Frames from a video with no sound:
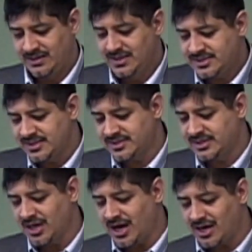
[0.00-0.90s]
This is
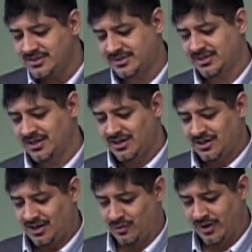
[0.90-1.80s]
God's
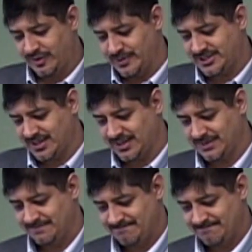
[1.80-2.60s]
arithmetic.